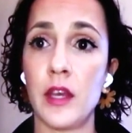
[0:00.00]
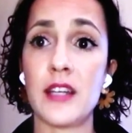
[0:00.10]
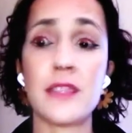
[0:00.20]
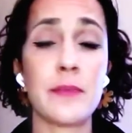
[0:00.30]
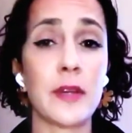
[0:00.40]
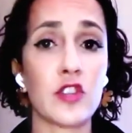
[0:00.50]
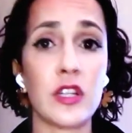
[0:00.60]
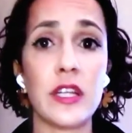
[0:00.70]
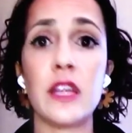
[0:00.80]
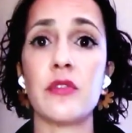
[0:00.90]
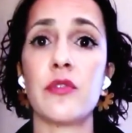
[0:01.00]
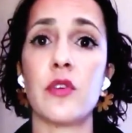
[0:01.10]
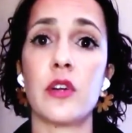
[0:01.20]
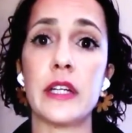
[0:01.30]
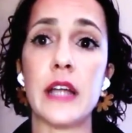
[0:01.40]
And especially in
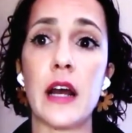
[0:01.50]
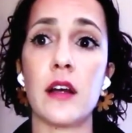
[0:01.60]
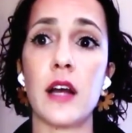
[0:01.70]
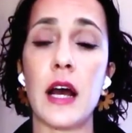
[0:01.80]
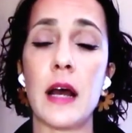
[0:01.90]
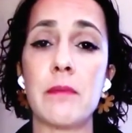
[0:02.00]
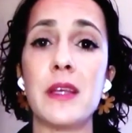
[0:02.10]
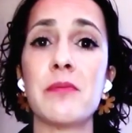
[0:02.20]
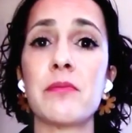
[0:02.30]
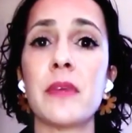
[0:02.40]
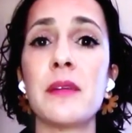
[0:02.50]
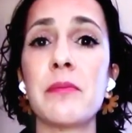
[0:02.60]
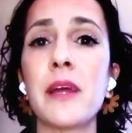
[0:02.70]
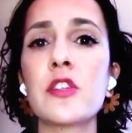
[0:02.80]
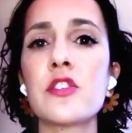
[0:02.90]
Florida, in
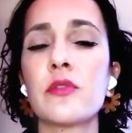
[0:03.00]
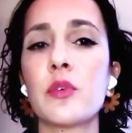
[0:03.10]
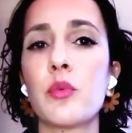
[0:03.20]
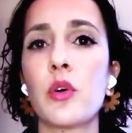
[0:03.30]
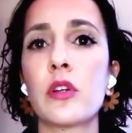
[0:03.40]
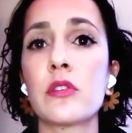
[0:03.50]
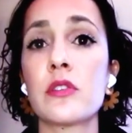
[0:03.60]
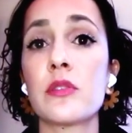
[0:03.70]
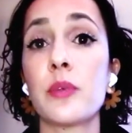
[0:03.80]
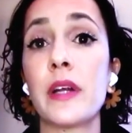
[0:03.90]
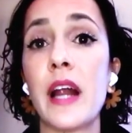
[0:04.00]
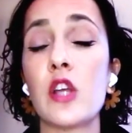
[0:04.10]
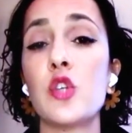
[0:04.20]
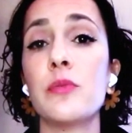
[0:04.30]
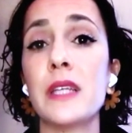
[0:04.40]
parts of the world where
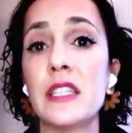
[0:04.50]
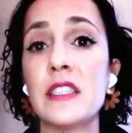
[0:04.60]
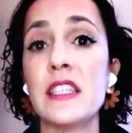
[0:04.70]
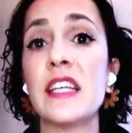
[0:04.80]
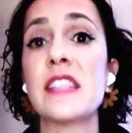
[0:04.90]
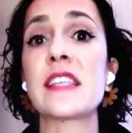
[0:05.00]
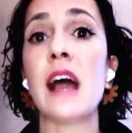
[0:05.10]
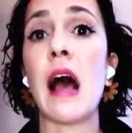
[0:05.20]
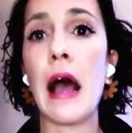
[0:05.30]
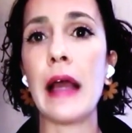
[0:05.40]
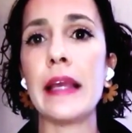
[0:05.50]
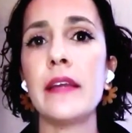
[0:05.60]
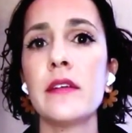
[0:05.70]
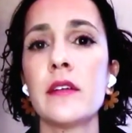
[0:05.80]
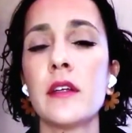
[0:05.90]
humidity is
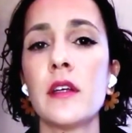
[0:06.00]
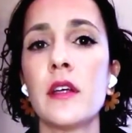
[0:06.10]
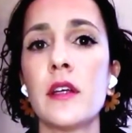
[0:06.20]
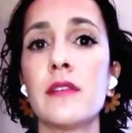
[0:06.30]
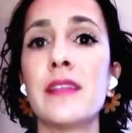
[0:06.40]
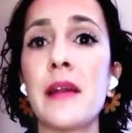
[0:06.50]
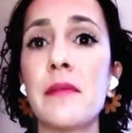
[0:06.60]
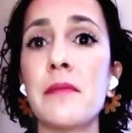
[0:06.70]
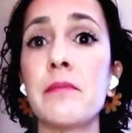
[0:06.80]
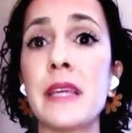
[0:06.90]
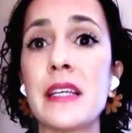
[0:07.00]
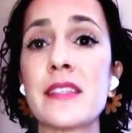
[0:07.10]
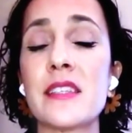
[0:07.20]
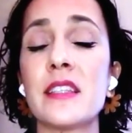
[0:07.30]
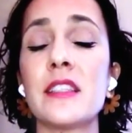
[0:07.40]
high, that makes
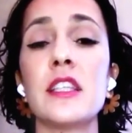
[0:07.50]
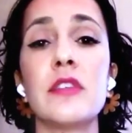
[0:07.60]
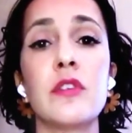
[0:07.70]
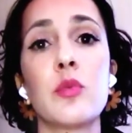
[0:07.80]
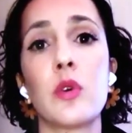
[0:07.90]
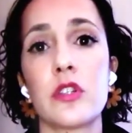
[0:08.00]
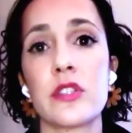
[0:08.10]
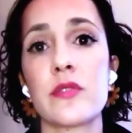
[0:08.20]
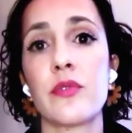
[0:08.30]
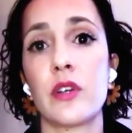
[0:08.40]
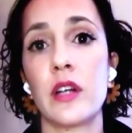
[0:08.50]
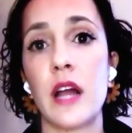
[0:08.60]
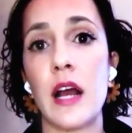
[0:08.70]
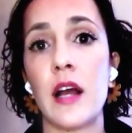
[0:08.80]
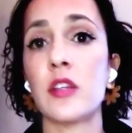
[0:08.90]
it even worse for
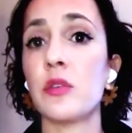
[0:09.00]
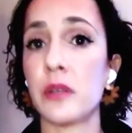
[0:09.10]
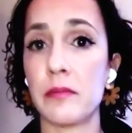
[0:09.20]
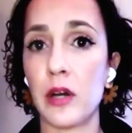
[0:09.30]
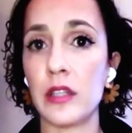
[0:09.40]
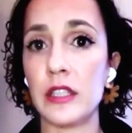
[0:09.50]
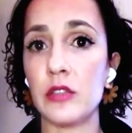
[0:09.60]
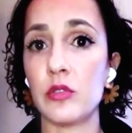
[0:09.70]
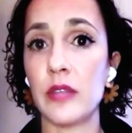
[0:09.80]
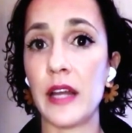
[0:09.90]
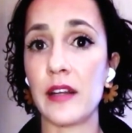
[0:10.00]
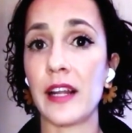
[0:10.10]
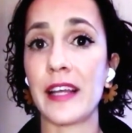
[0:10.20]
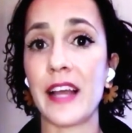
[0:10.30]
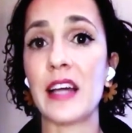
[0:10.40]
a human body to then
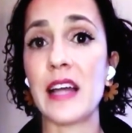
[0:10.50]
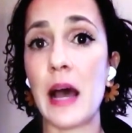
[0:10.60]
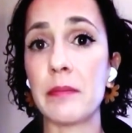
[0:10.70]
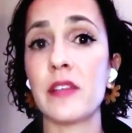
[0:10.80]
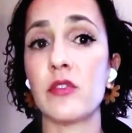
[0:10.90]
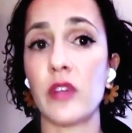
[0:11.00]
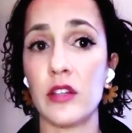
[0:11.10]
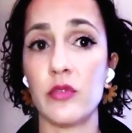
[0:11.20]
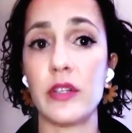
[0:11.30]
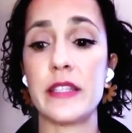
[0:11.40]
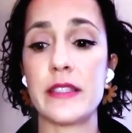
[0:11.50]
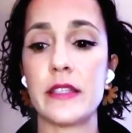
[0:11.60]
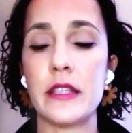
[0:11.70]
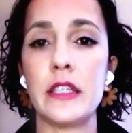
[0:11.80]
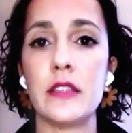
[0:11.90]
like adapt and release
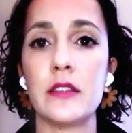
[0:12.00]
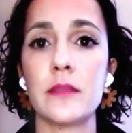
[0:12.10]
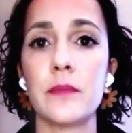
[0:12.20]
the heat.